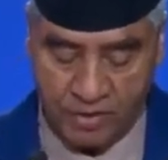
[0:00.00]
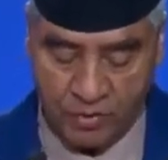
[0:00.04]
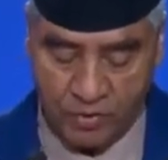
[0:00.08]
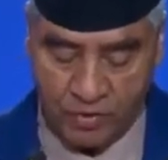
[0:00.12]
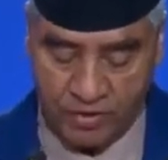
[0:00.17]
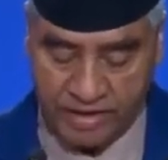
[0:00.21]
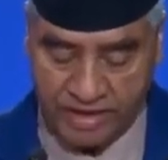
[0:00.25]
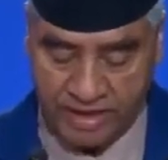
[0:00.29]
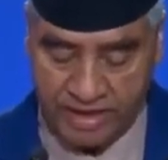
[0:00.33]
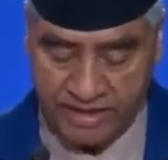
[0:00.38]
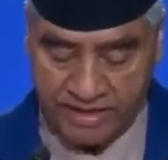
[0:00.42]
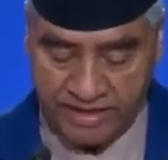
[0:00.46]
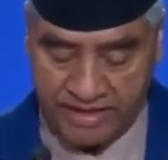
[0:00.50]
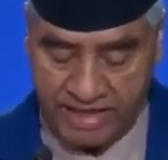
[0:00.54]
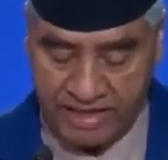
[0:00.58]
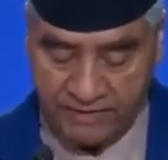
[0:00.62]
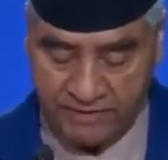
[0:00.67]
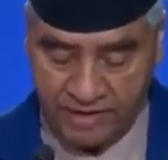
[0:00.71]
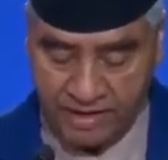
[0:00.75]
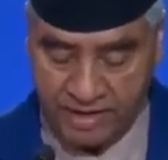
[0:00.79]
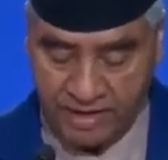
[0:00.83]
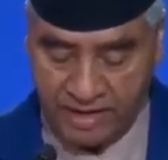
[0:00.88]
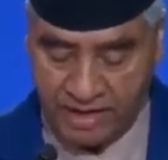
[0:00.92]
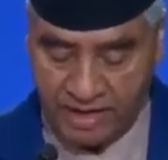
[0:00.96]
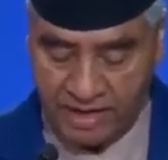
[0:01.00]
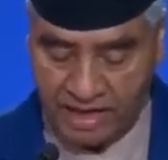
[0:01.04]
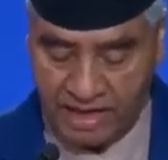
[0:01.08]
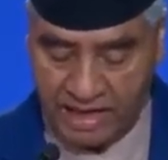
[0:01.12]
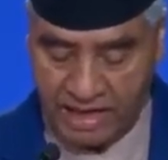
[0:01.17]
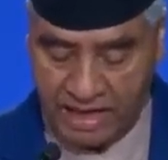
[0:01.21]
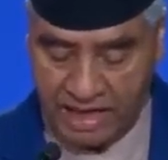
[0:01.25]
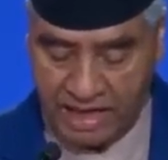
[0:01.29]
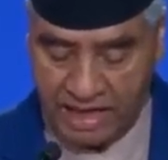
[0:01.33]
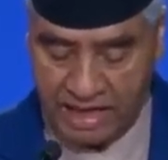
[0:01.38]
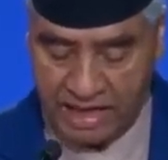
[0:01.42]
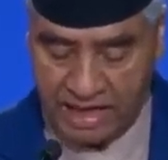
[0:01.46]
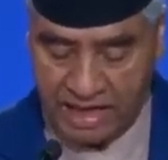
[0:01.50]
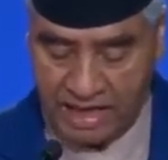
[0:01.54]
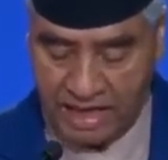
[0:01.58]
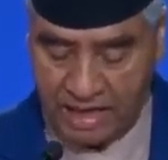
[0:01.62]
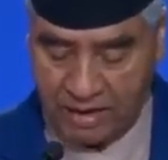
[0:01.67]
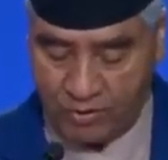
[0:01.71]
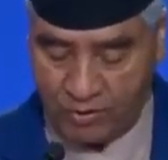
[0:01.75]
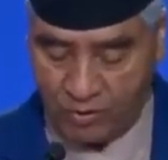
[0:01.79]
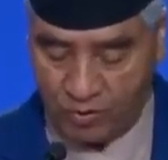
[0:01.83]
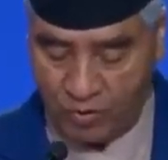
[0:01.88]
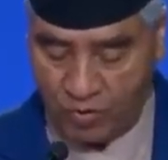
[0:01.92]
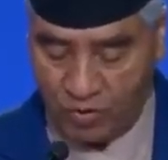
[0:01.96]
We can deliver
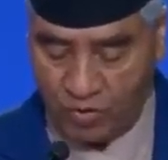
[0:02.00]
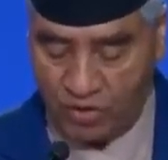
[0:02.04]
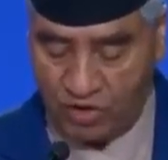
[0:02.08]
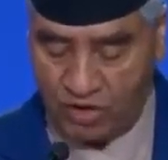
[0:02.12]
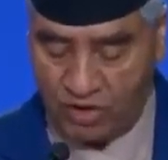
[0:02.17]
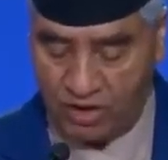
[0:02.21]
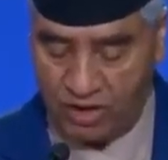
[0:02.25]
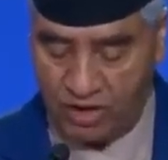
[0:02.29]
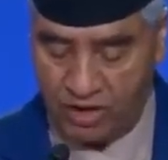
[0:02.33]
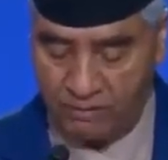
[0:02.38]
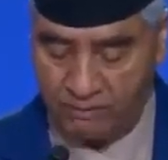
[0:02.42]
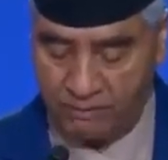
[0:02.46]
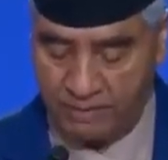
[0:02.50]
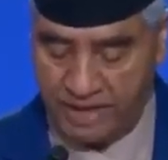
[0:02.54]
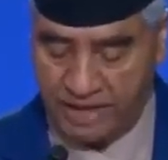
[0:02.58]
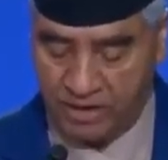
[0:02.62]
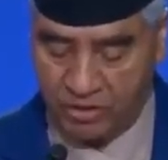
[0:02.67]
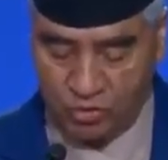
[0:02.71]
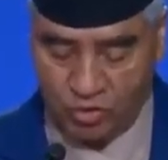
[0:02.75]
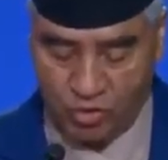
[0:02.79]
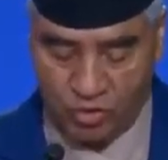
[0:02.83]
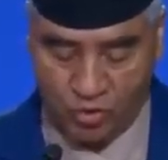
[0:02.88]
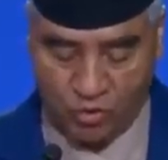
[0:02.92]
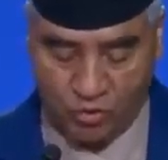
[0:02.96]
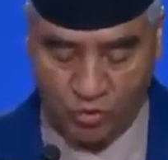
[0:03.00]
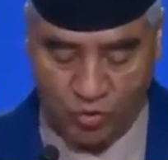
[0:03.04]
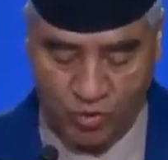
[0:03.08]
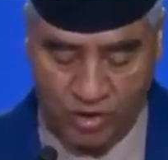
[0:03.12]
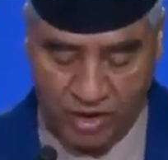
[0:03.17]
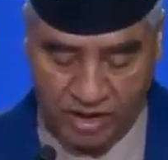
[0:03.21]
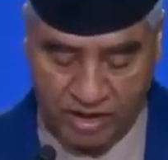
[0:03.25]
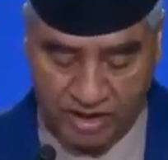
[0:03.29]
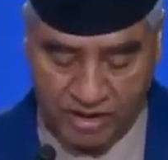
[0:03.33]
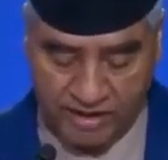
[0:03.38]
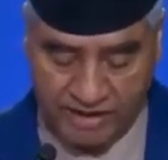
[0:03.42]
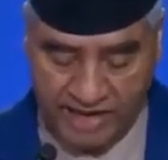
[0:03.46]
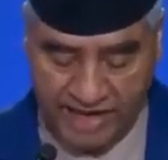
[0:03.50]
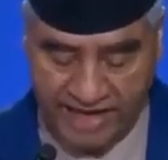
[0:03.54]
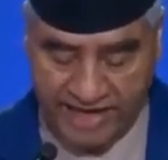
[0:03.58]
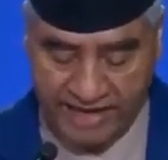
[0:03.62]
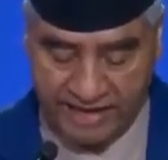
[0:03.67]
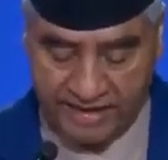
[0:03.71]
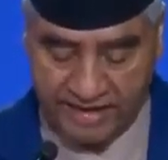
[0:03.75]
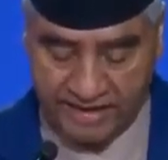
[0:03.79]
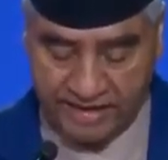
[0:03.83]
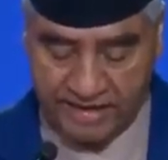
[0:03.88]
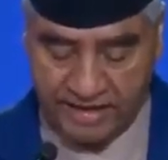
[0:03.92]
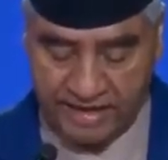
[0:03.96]
our goal by through quick,
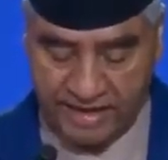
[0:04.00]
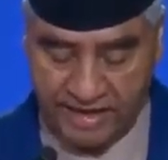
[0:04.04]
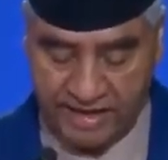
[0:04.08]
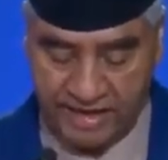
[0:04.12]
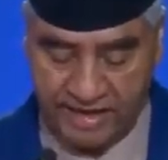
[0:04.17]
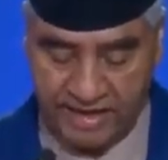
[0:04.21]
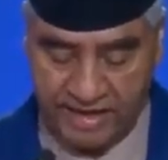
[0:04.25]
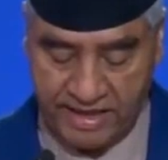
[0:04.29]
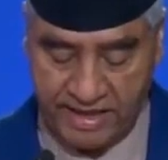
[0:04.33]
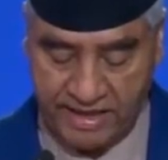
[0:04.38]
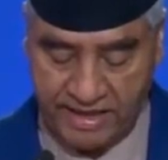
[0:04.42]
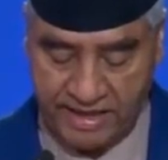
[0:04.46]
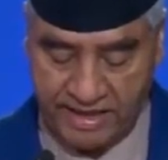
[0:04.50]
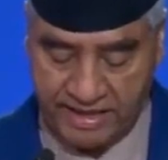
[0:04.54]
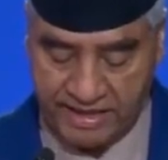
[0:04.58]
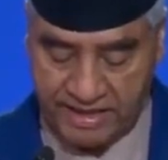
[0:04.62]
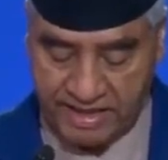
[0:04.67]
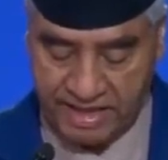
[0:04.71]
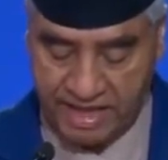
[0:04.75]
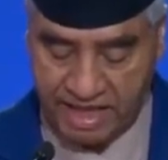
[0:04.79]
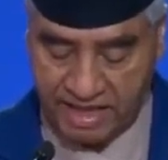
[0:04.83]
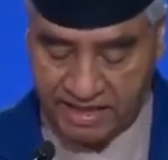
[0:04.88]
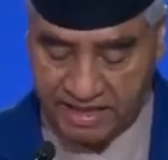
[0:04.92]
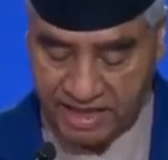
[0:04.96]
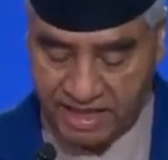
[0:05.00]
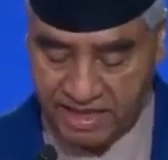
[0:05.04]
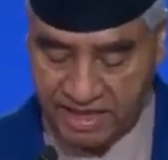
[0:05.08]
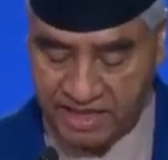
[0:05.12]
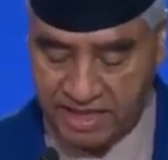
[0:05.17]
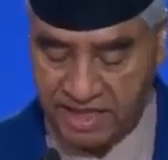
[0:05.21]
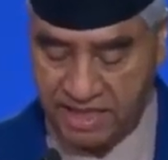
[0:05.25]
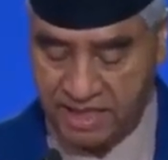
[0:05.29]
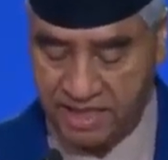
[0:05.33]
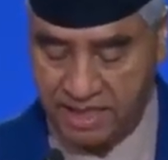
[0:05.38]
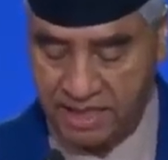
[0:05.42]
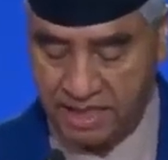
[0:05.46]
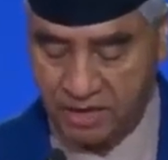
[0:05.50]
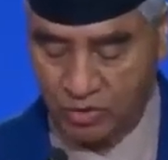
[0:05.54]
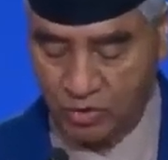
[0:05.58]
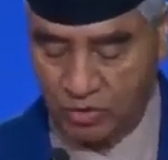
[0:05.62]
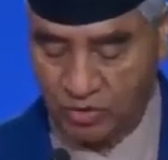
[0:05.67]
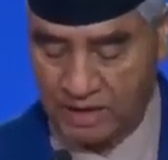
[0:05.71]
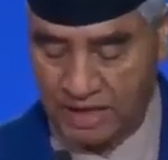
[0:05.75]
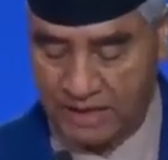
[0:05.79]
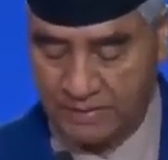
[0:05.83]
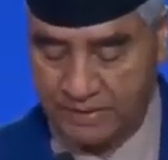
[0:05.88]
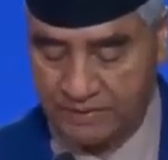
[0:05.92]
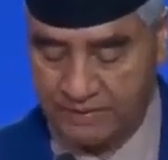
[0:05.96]
direct, easy access to
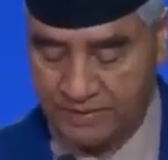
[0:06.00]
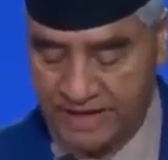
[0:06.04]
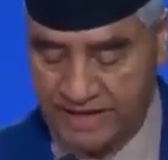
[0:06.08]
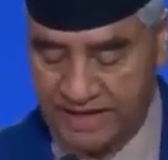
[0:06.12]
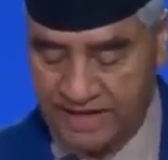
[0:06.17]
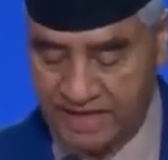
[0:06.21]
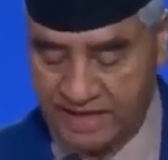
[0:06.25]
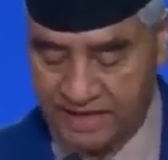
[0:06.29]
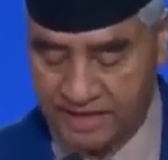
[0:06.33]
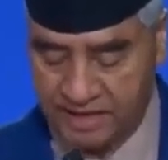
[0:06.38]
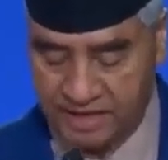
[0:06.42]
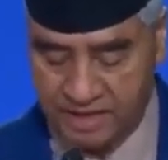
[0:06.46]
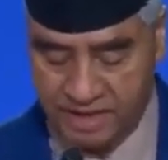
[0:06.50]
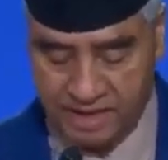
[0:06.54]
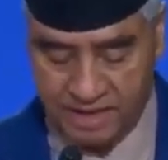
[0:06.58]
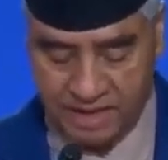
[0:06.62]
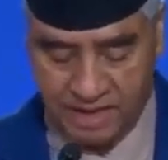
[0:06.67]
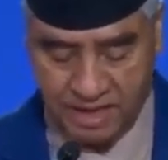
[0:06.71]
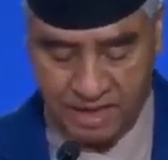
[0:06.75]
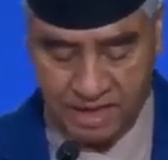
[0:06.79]
climate finance.